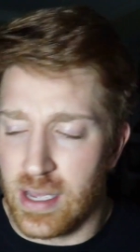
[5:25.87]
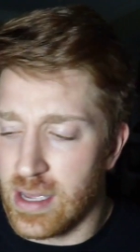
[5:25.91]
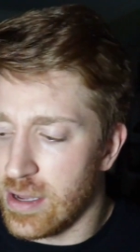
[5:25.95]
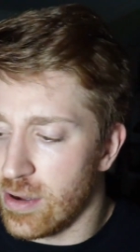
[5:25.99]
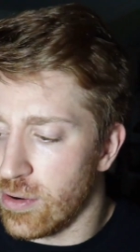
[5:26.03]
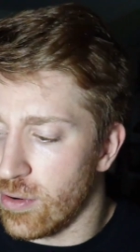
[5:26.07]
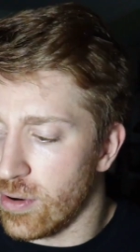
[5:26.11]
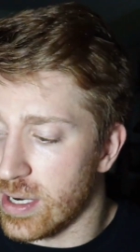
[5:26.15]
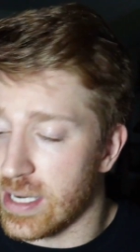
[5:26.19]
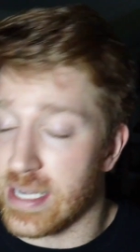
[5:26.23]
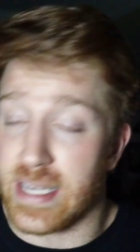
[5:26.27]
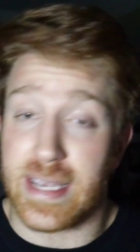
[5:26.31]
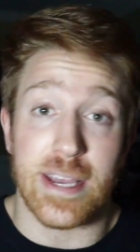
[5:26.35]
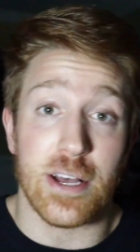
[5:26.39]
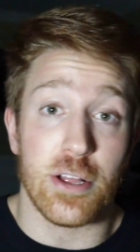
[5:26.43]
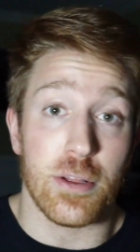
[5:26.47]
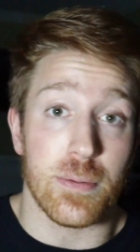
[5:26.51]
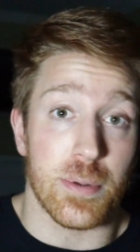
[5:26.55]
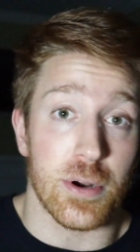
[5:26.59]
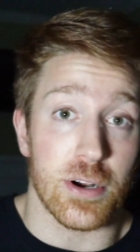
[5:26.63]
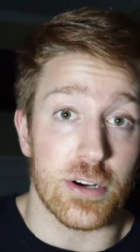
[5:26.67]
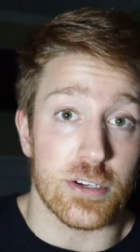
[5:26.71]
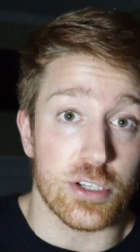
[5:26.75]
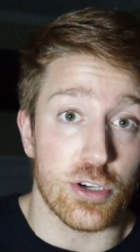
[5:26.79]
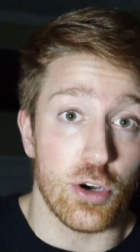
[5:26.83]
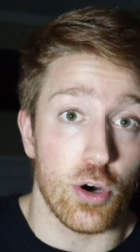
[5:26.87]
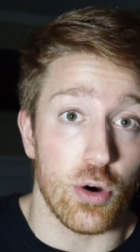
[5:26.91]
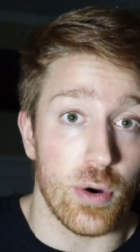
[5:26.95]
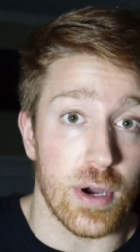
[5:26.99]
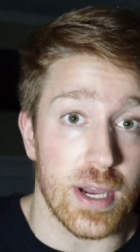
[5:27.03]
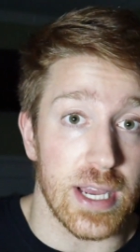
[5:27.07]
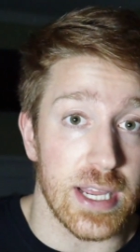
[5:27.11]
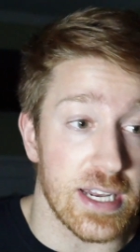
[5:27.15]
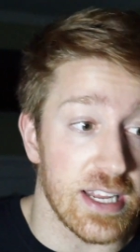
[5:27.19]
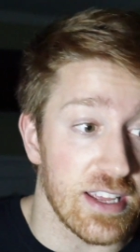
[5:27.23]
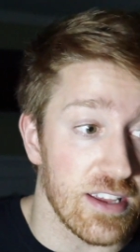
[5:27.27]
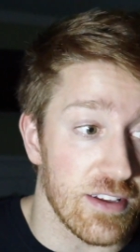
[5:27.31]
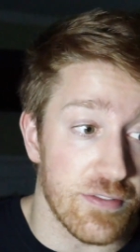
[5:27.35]
or Gilbert
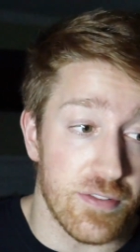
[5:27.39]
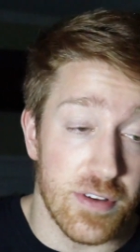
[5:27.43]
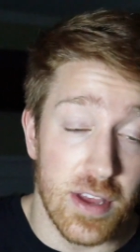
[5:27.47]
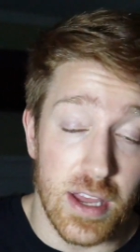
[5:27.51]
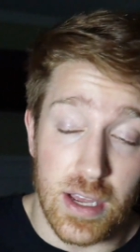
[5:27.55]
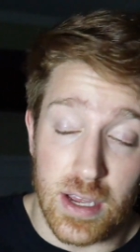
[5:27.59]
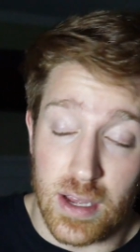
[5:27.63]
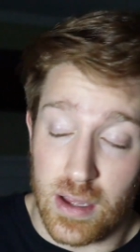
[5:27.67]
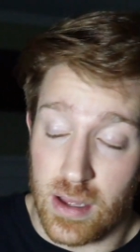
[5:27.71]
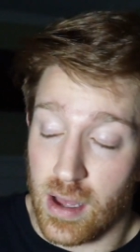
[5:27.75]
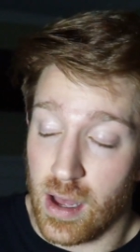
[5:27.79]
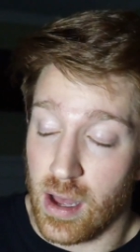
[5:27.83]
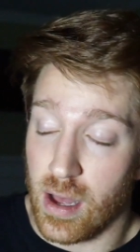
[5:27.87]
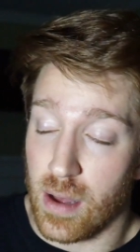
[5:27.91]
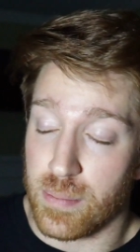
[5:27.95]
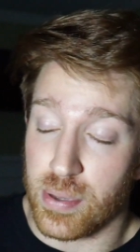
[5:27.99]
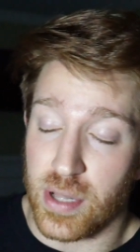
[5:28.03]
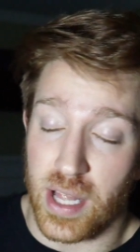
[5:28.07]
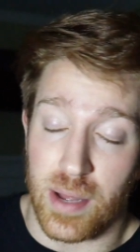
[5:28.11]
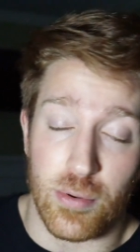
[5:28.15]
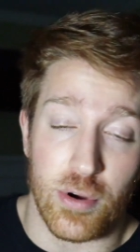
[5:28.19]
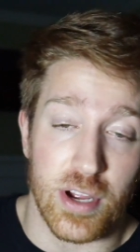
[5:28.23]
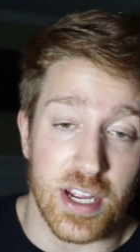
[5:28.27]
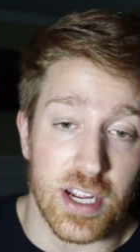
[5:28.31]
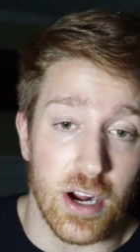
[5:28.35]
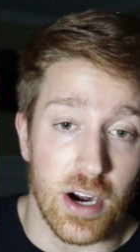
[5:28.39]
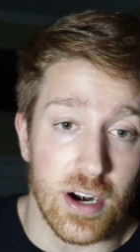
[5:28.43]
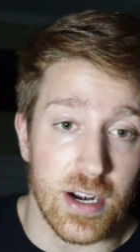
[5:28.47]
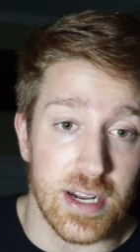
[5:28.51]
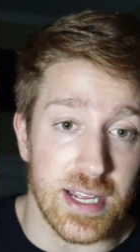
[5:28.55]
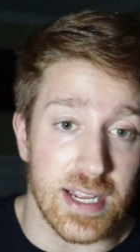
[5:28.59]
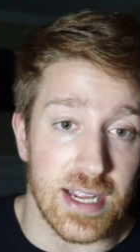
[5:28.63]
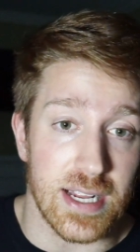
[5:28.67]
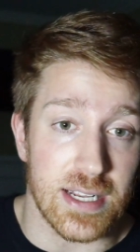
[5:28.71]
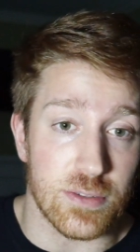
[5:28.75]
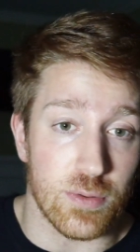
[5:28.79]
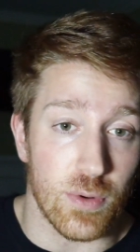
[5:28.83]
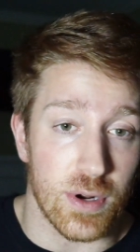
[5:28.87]
Coin if uh, Playboy Cardi
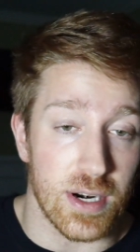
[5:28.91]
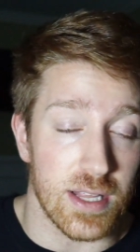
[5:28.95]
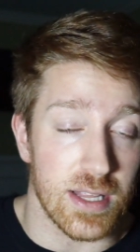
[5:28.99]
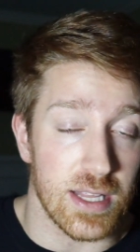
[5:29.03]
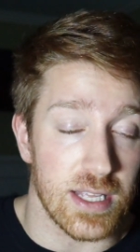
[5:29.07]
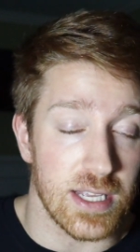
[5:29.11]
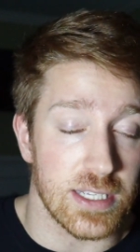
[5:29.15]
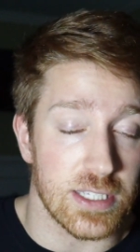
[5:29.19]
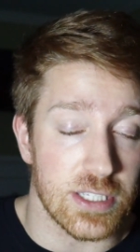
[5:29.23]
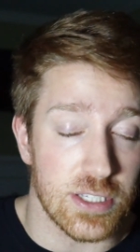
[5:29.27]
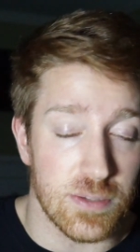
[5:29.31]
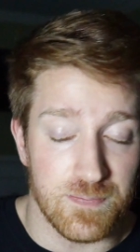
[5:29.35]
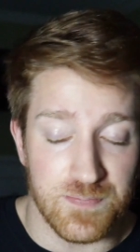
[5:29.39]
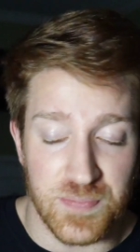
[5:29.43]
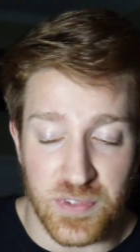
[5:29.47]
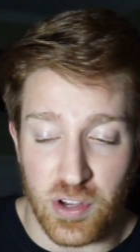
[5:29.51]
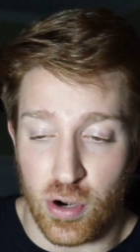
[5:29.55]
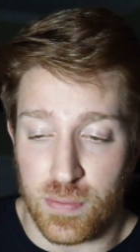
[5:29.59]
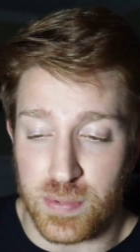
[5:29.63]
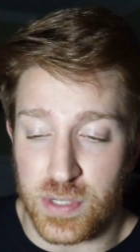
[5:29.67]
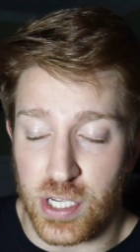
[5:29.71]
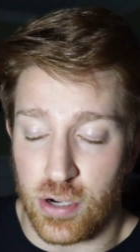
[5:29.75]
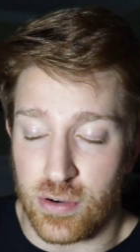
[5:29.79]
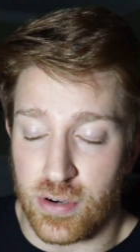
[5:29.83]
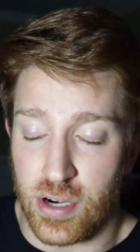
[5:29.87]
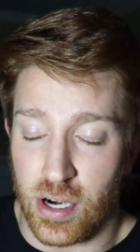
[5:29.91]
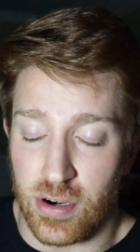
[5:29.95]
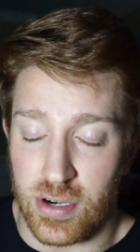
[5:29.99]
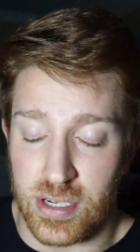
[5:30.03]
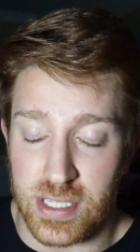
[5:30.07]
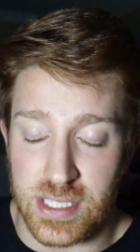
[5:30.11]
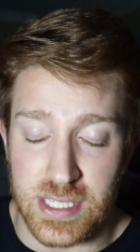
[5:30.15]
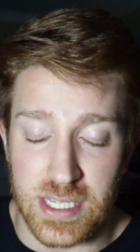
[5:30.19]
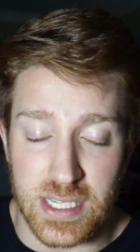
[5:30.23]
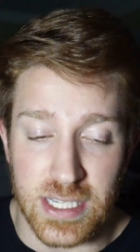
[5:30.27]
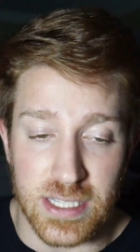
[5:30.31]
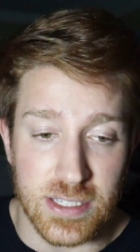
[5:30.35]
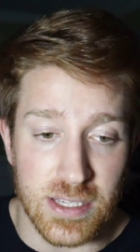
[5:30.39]
gets one of these
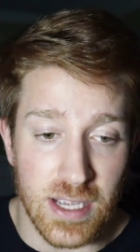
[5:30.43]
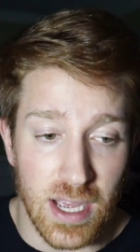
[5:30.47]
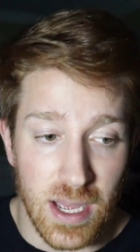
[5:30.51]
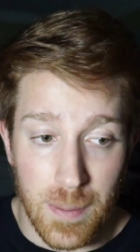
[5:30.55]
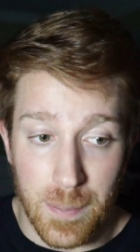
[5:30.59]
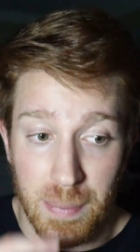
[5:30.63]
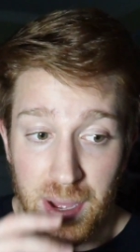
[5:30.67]
cryptocurrencies.